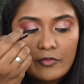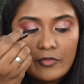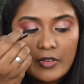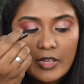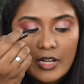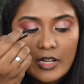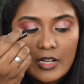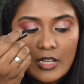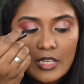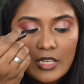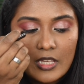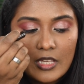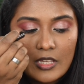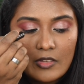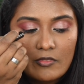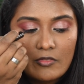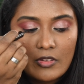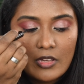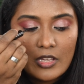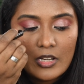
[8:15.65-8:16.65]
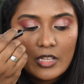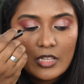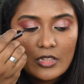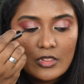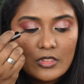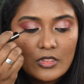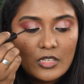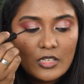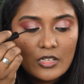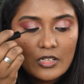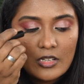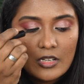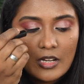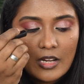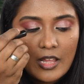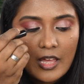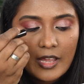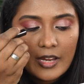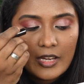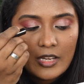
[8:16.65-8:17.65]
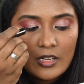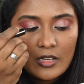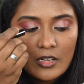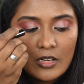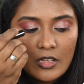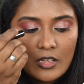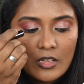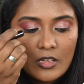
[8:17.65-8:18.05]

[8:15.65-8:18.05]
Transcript: very thin line.